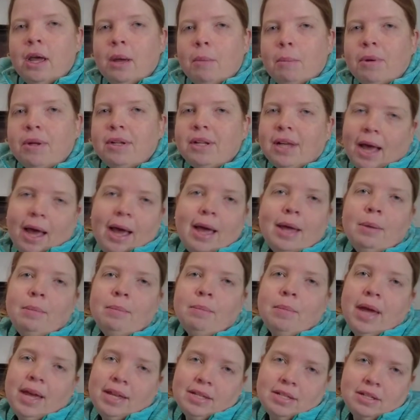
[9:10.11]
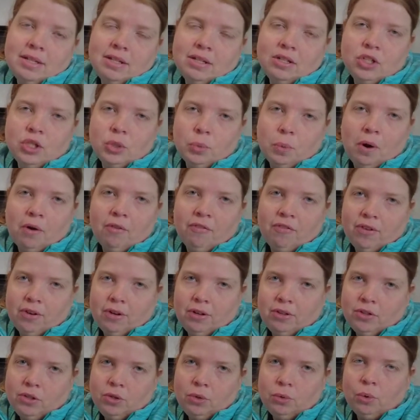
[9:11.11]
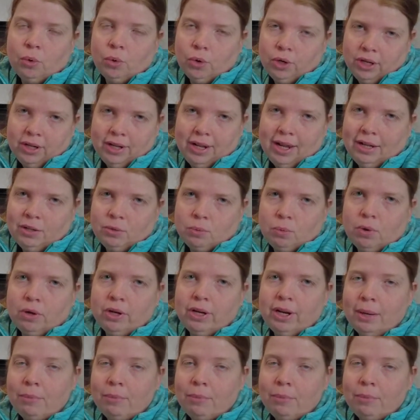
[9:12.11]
But I'm hesitant to order that one.